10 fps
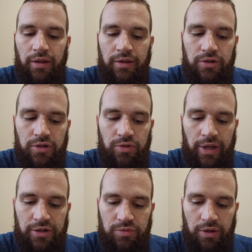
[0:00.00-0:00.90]
You can do
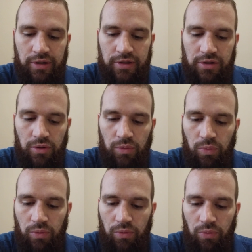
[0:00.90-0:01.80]
that as well. And
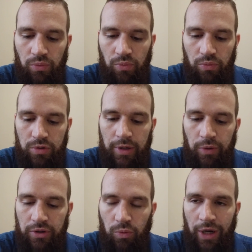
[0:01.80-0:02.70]
so you may
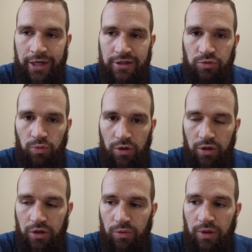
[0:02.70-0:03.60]
wonder, why does this
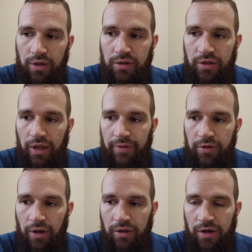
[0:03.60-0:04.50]
work? Well,
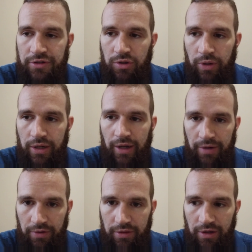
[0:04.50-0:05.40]
Allah is creating
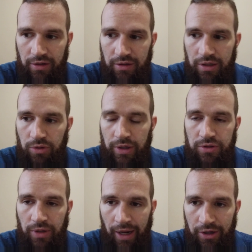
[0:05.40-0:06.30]
everything. He
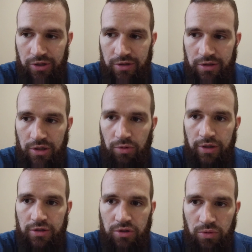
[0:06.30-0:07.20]
creates your actions. He
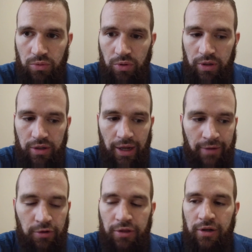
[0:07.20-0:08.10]
creates you.
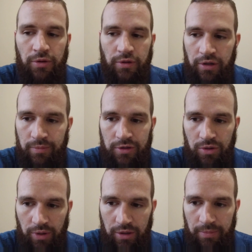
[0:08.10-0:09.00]
Everything other than Him is
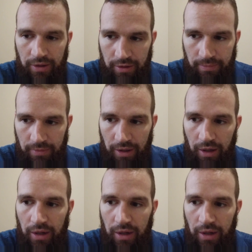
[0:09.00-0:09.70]
created by Him.